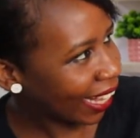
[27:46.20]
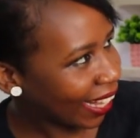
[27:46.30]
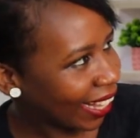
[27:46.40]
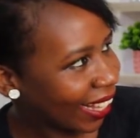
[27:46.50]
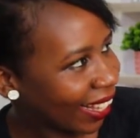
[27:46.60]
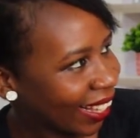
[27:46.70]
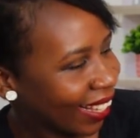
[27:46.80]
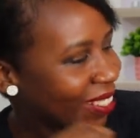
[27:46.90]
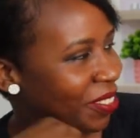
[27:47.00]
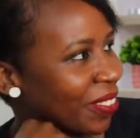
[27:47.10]

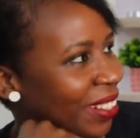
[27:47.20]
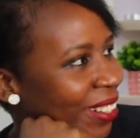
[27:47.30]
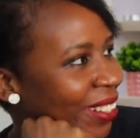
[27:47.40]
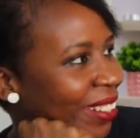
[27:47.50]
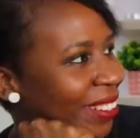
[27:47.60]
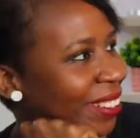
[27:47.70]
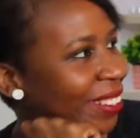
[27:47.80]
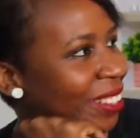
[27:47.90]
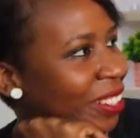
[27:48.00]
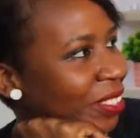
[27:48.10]

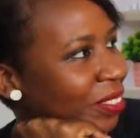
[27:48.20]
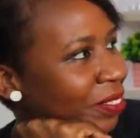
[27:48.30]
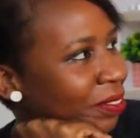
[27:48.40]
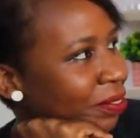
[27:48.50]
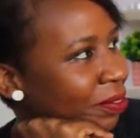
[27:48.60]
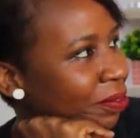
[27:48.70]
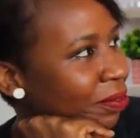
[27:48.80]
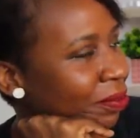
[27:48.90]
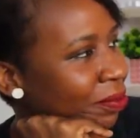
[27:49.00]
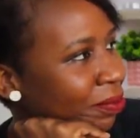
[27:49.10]

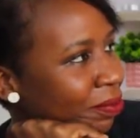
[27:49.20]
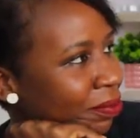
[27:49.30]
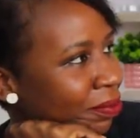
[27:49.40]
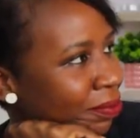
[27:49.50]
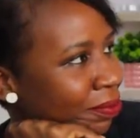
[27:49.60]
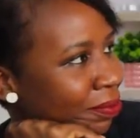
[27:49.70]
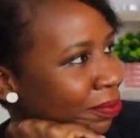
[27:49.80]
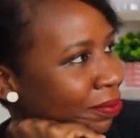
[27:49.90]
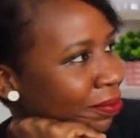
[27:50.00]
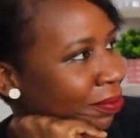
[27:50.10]

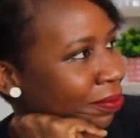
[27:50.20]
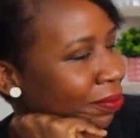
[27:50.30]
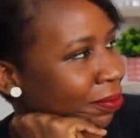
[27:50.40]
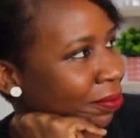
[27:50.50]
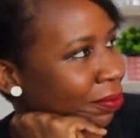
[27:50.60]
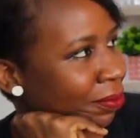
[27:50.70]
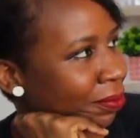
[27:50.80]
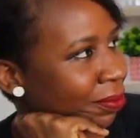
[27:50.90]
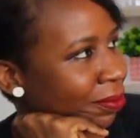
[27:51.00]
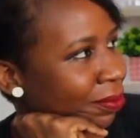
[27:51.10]

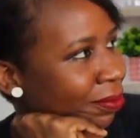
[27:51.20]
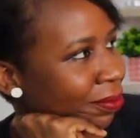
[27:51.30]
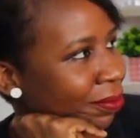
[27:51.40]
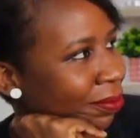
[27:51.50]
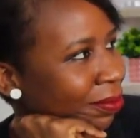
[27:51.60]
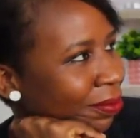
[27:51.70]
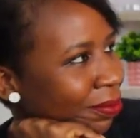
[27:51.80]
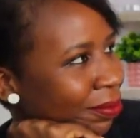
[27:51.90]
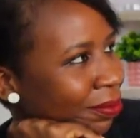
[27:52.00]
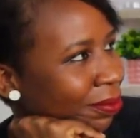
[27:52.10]

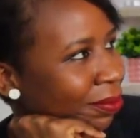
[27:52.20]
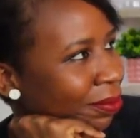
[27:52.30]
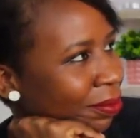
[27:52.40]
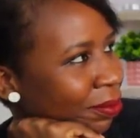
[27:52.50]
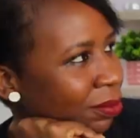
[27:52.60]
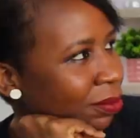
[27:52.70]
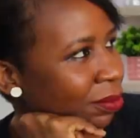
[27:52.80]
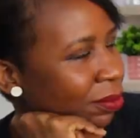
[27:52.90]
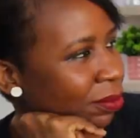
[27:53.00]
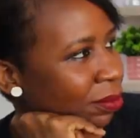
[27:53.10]

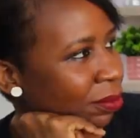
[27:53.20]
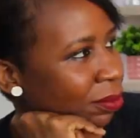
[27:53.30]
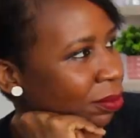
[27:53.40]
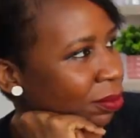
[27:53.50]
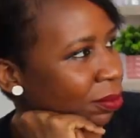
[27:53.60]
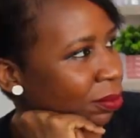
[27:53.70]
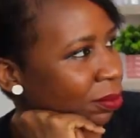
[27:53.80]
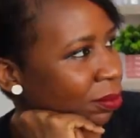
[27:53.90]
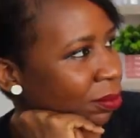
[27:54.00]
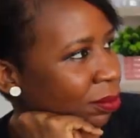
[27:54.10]
The person shown says nothing.